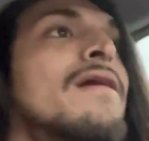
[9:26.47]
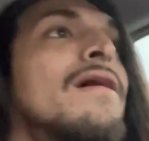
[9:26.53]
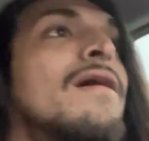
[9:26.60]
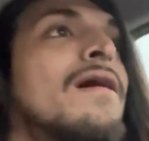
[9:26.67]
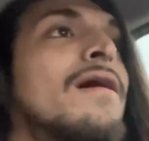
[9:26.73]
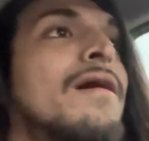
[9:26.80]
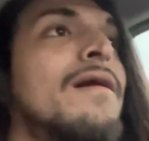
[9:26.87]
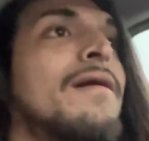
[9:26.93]

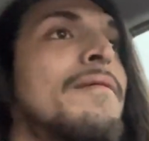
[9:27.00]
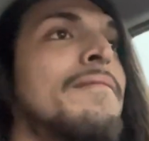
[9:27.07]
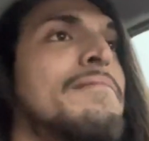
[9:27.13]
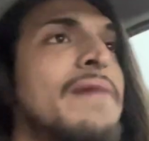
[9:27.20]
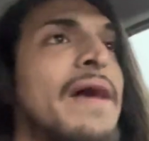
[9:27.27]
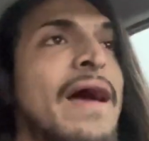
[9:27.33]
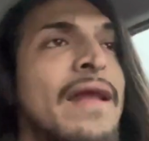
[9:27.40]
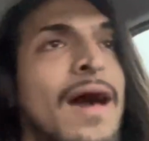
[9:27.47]
Um,
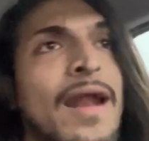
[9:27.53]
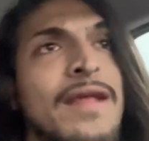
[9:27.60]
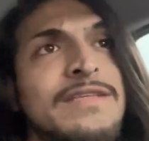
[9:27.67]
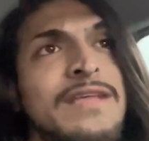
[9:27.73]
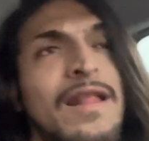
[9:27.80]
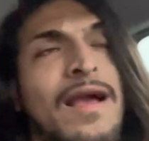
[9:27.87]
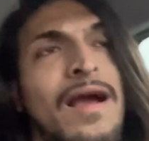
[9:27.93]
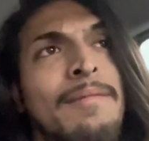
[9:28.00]
and
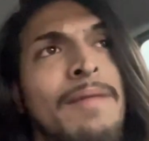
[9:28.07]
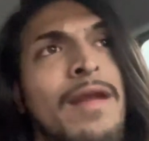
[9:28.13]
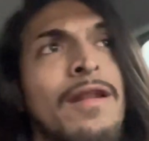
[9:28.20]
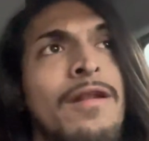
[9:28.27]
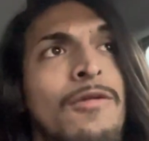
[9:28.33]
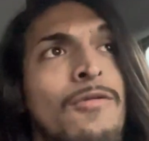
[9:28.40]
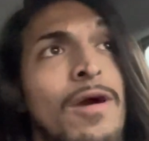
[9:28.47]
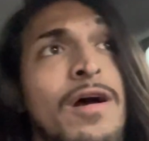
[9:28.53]
honestly, like I'm not
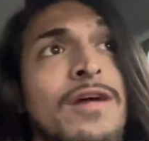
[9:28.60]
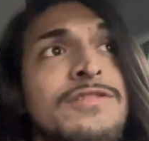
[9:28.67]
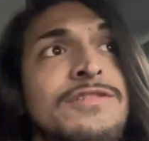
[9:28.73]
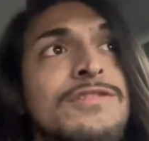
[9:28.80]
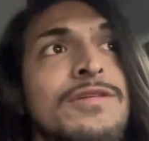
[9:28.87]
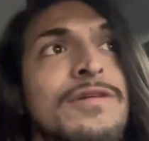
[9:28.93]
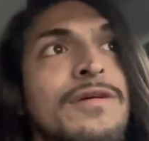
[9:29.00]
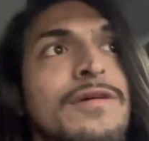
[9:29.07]
in a rush
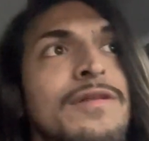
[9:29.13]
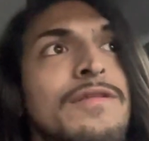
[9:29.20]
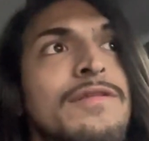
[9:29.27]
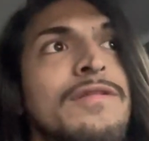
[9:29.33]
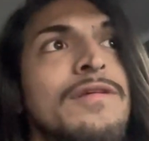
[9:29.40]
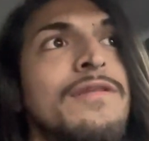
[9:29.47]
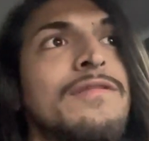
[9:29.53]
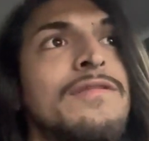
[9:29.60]
to,
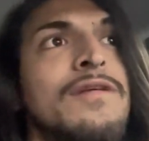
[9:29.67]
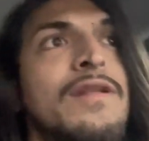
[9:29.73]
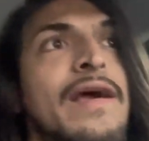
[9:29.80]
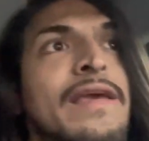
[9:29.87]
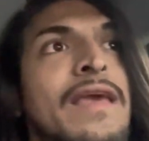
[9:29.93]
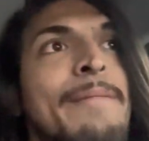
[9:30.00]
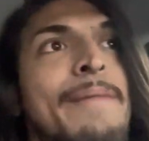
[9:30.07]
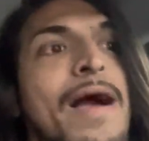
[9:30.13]
to, to
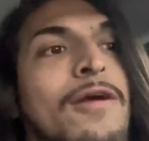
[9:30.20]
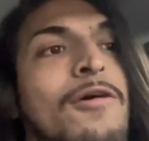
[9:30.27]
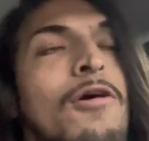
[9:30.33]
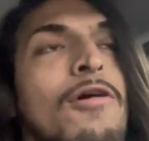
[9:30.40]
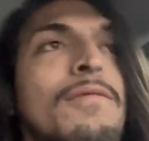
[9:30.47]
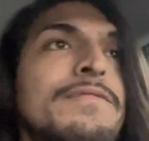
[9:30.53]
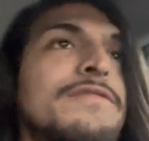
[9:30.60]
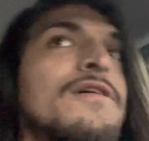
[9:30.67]
like get back
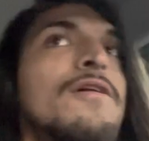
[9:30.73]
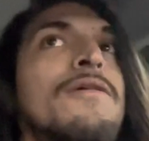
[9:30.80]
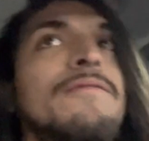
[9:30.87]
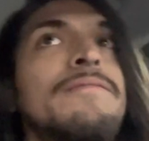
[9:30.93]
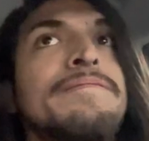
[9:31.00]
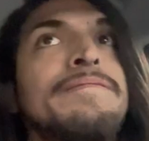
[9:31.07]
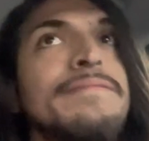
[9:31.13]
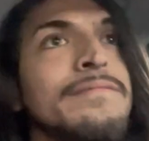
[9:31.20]
home. So
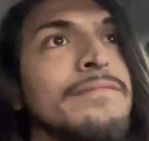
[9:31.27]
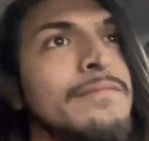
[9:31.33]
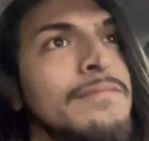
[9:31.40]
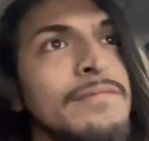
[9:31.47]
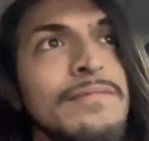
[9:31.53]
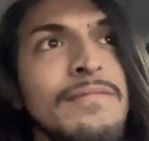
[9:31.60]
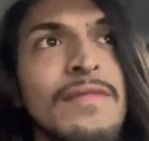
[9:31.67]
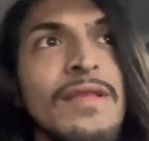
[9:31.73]

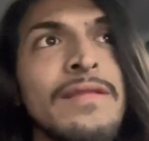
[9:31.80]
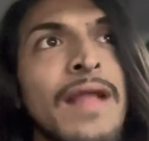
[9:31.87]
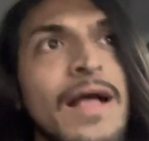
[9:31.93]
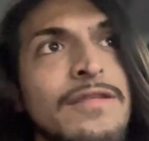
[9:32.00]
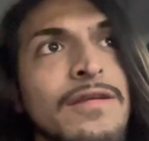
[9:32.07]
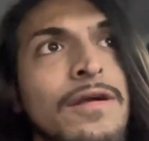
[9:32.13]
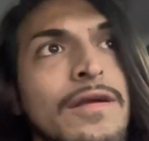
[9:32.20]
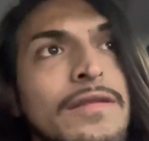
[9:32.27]

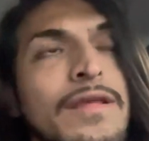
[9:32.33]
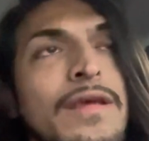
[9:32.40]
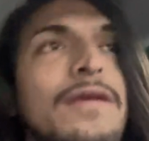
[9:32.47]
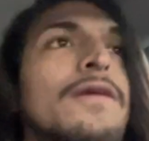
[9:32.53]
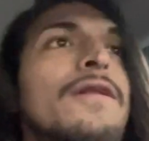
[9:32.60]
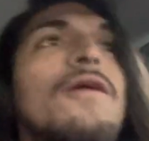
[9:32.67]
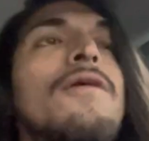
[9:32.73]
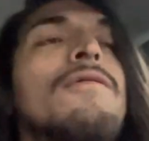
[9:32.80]
that's a good thing,
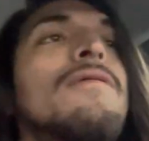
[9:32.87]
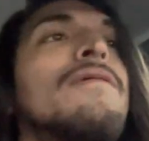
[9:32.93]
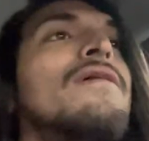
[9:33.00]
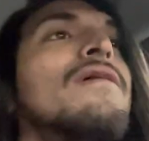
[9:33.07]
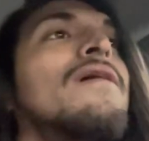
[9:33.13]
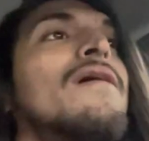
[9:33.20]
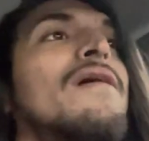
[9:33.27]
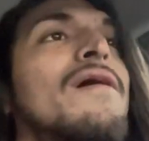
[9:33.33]
you know?
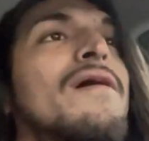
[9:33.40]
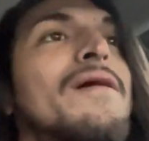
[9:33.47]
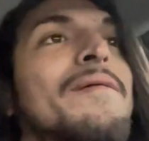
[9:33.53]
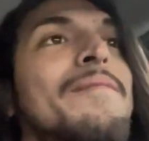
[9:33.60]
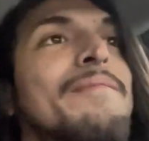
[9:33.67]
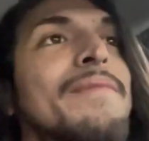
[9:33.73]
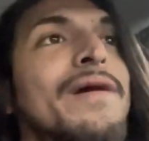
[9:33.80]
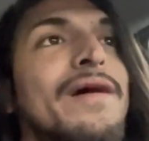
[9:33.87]

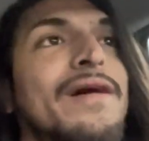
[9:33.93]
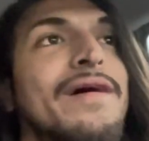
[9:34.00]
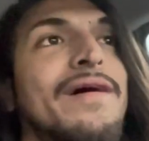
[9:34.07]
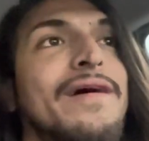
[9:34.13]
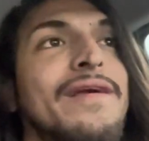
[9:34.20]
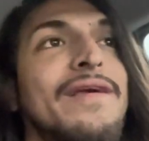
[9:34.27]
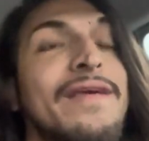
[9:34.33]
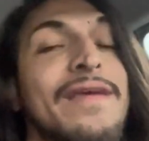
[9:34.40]

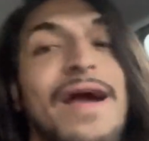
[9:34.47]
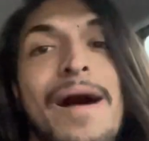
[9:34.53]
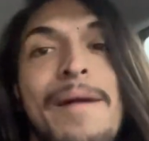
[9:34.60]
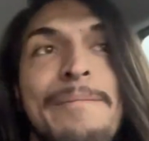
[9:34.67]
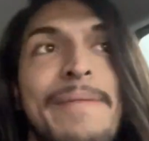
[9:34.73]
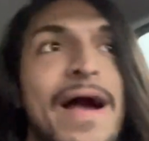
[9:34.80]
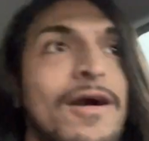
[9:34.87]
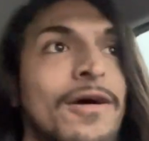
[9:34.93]
But yeah,
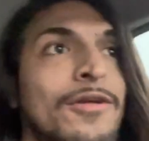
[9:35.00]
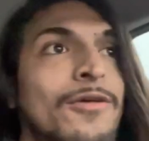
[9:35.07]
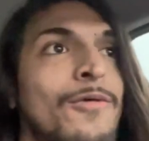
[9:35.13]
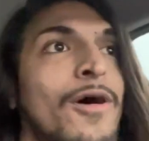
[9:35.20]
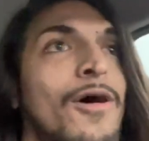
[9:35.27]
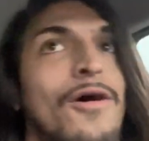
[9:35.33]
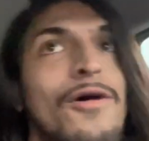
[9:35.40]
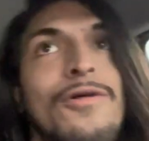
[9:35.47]
I'm back on the
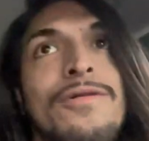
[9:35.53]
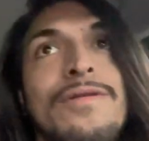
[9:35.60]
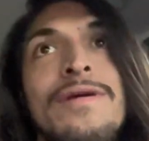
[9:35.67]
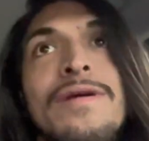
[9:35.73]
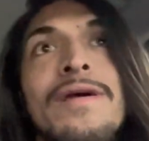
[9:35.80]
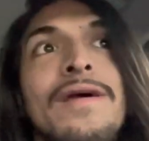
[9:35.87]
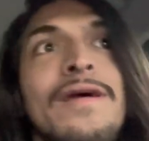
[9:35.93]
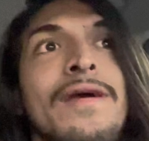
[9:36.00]
road.
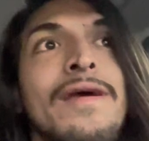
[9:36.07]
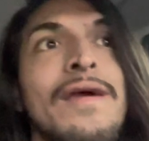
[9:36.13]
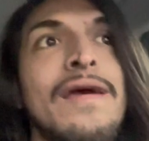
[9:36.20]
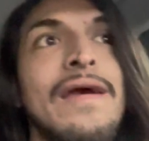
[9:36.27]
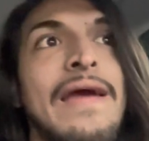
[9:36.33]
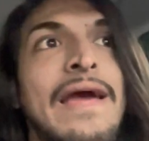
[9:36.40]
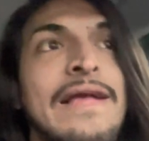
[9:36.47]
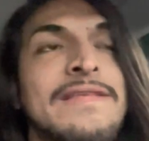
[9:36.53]

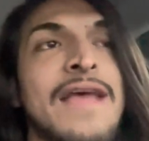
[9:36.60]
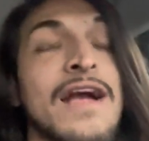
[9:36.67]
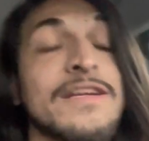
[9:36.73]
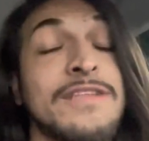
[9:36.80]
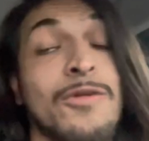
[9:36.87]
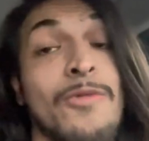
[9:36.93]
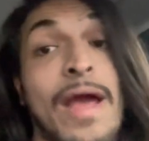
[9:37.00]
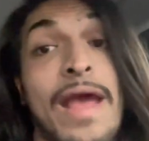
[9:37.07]
It's
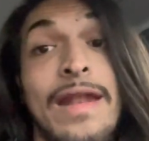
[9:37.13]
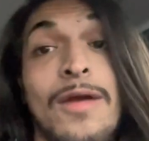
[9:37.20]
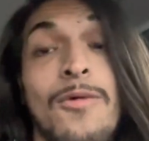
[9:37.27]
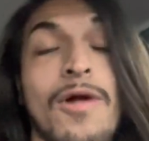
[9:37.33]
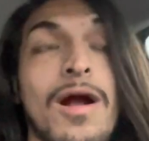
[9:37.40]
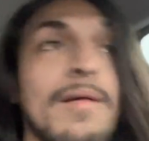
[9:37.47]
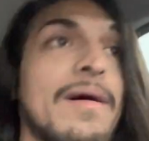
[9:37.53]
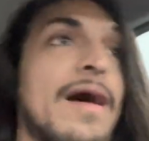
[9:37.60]
actually raining
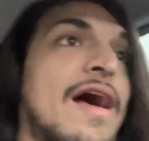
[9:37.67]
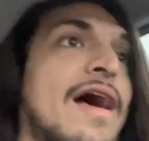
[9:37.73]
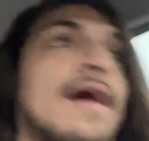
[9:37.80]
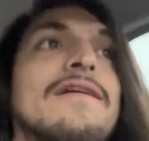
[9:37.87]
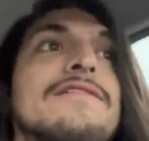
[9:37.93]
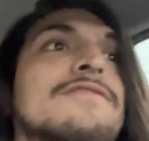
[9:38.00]
where I'm at.